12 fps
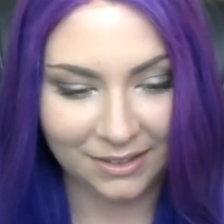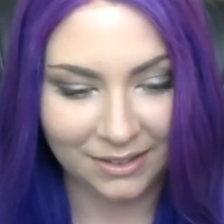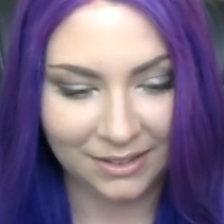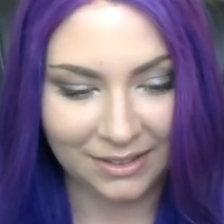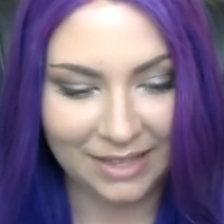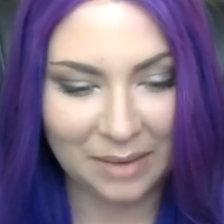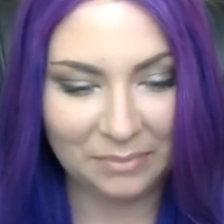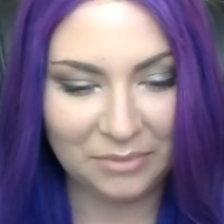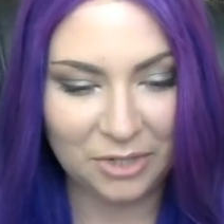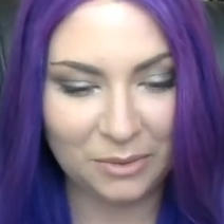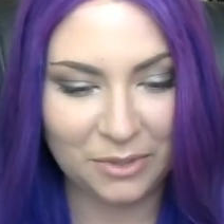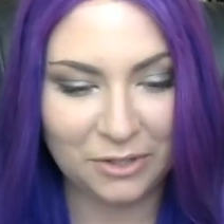Yep,
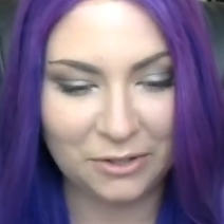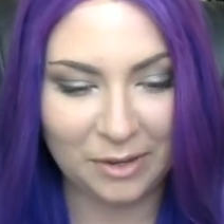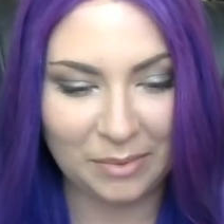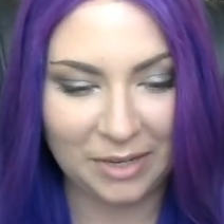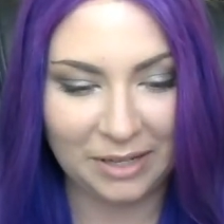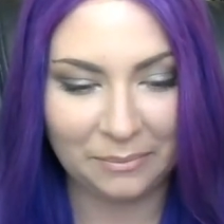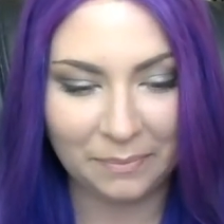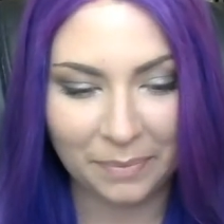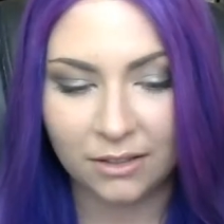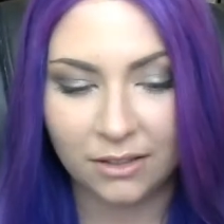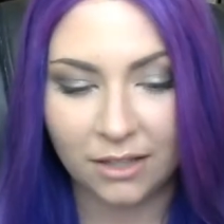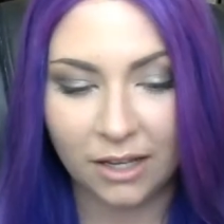she was dreaming.
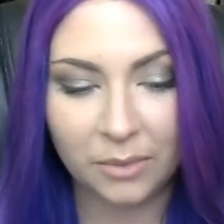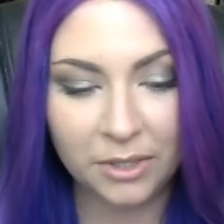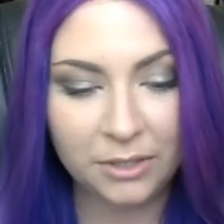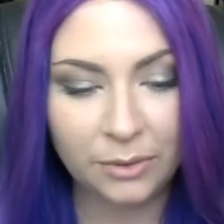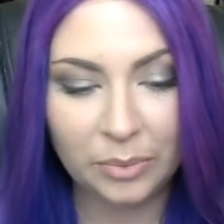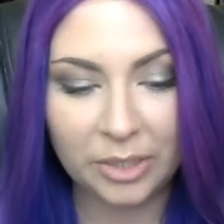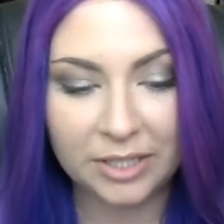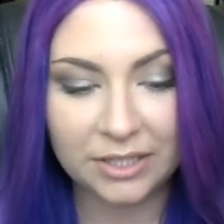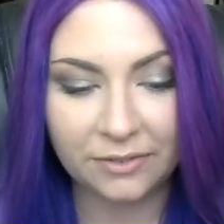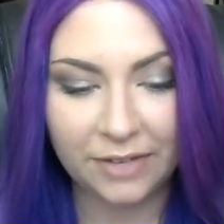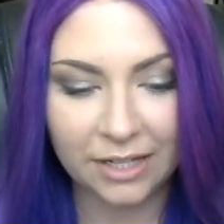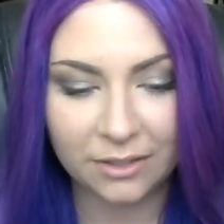I want to impress the
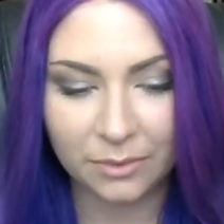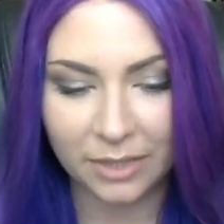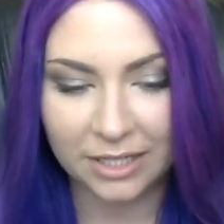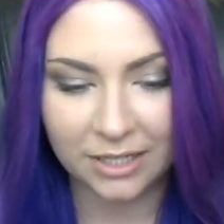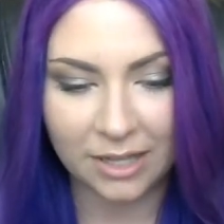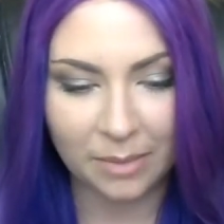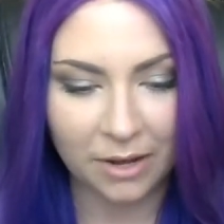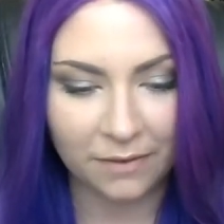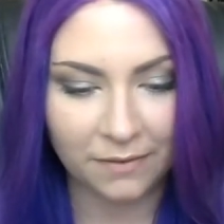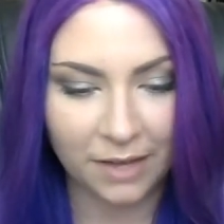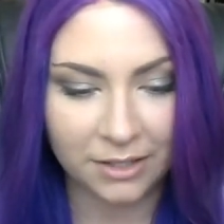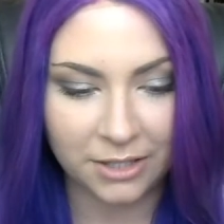fans when I step off
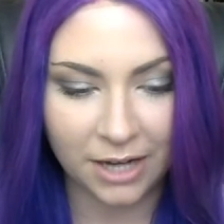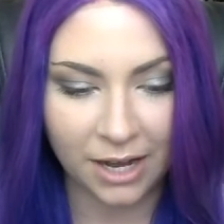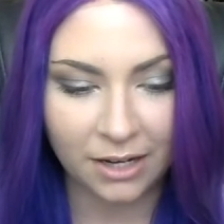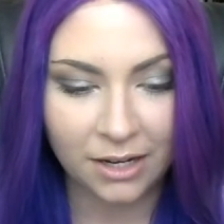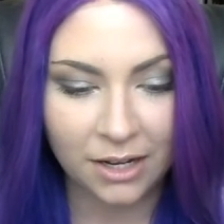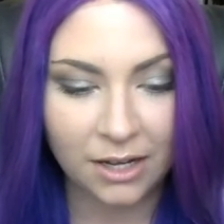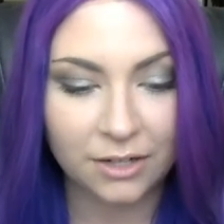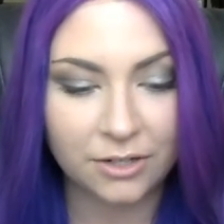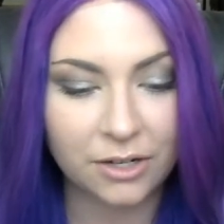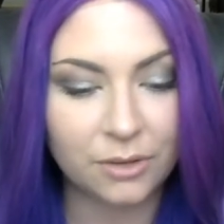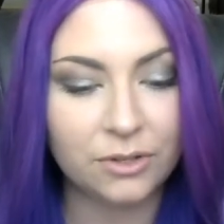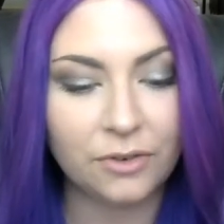that jet and
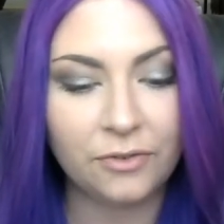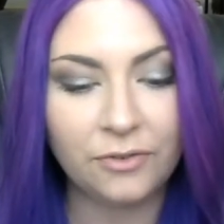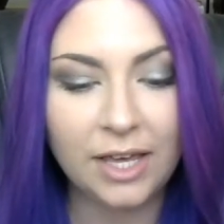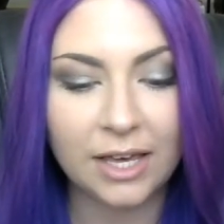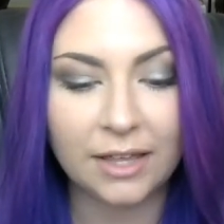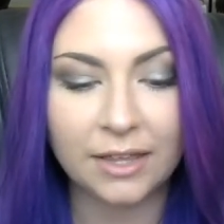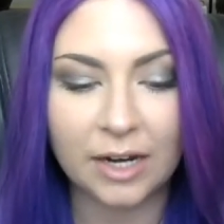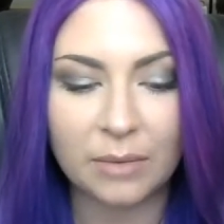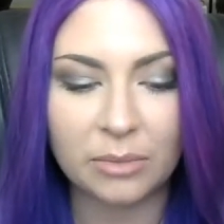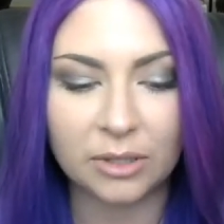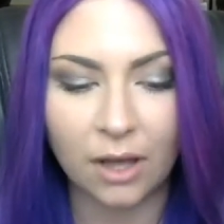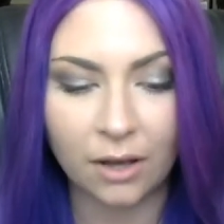show Sophia that I
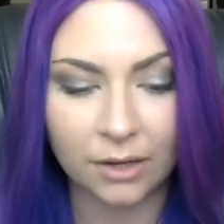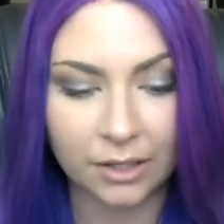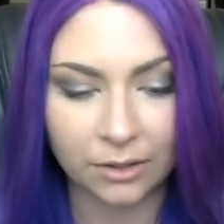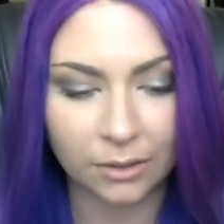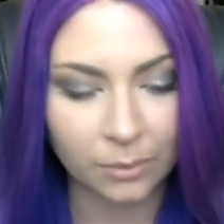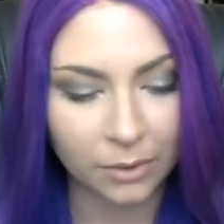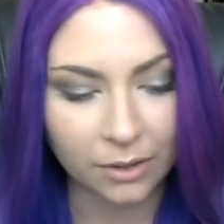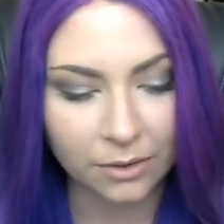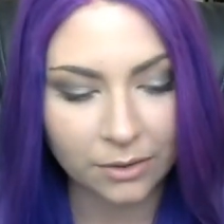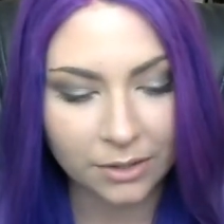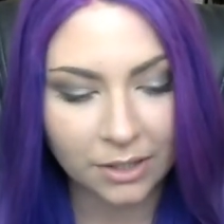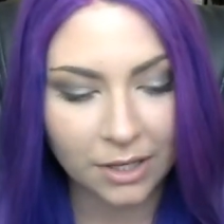belong in her
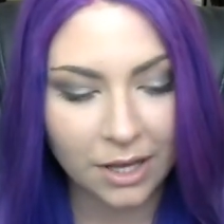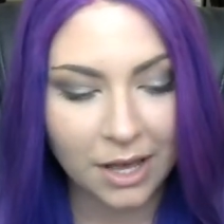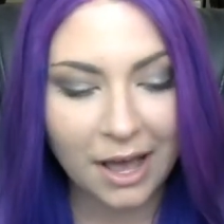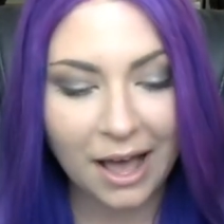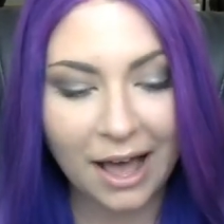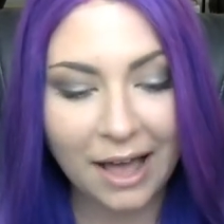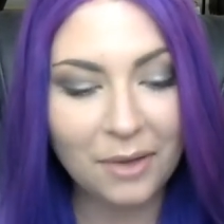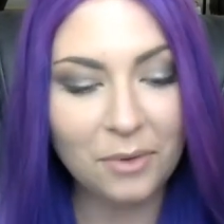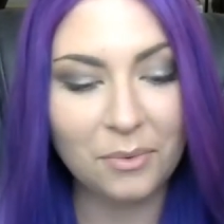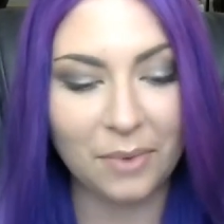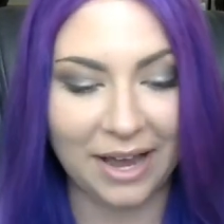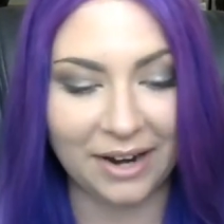world. I'll
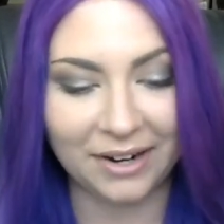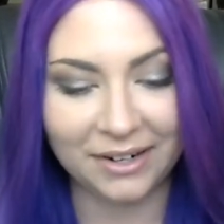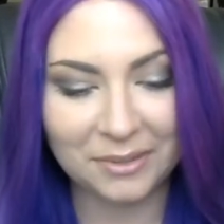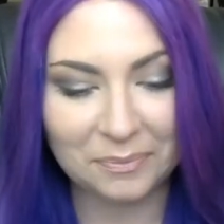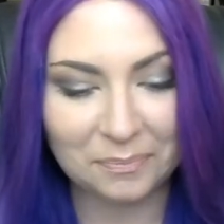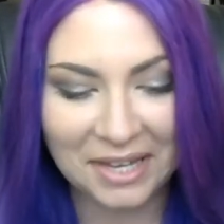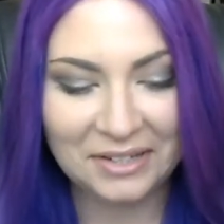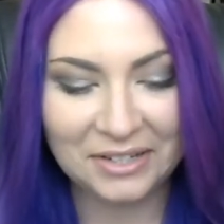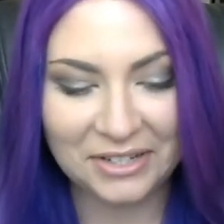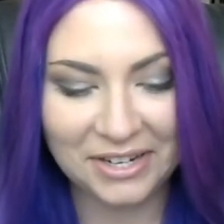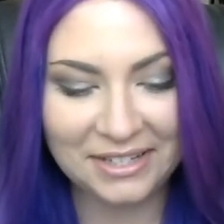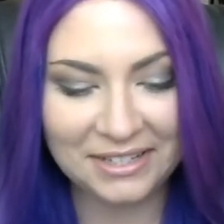wear
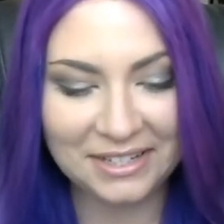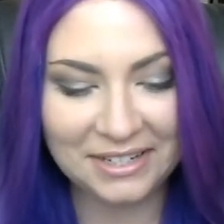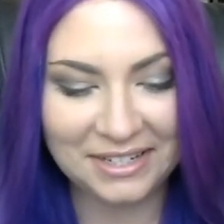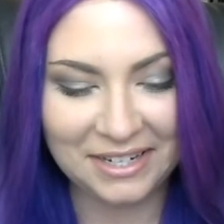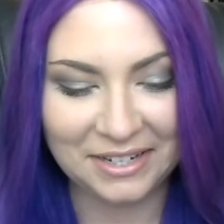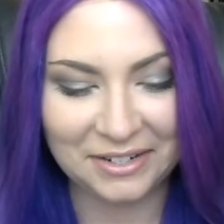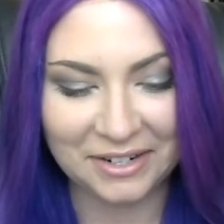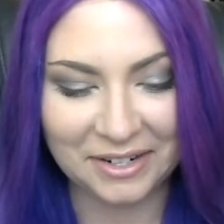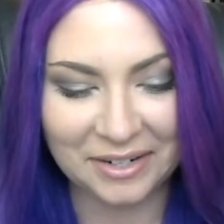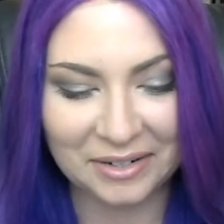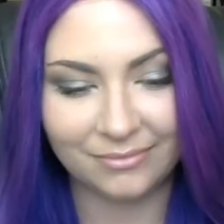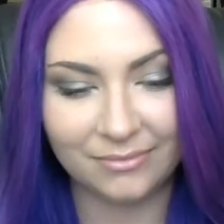jeans and a
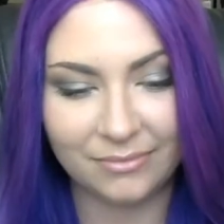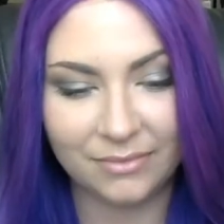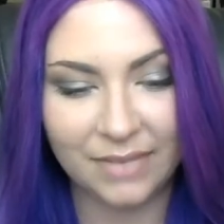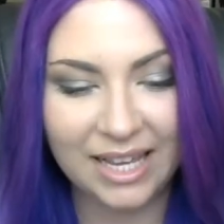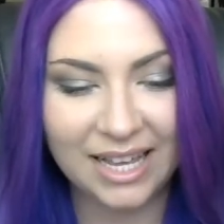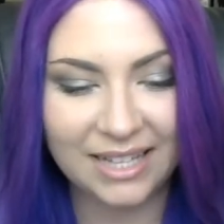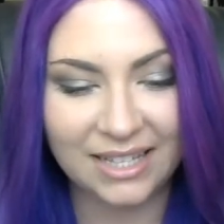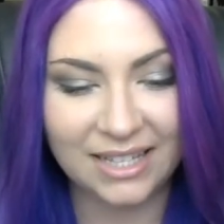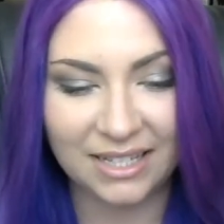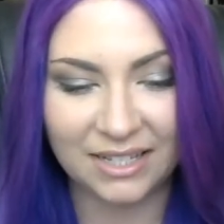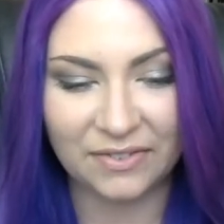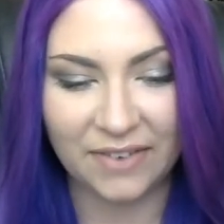t-shirt. I guess
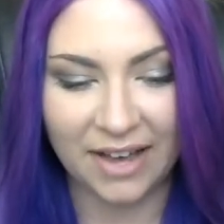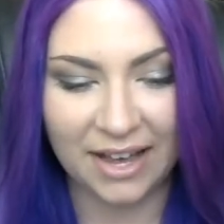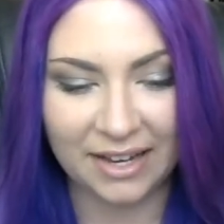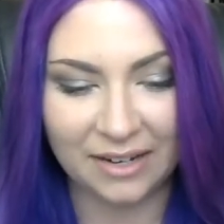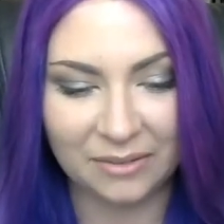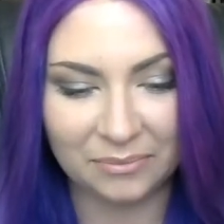this is fine.